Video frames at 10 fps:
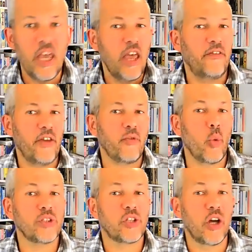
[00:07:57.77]
If you ever
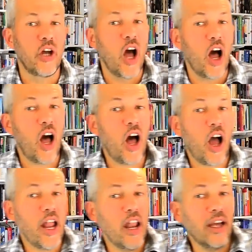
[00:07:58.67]
want to
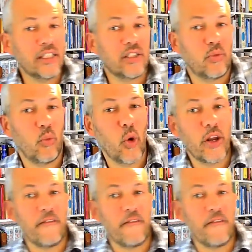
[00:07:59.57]
highlight what it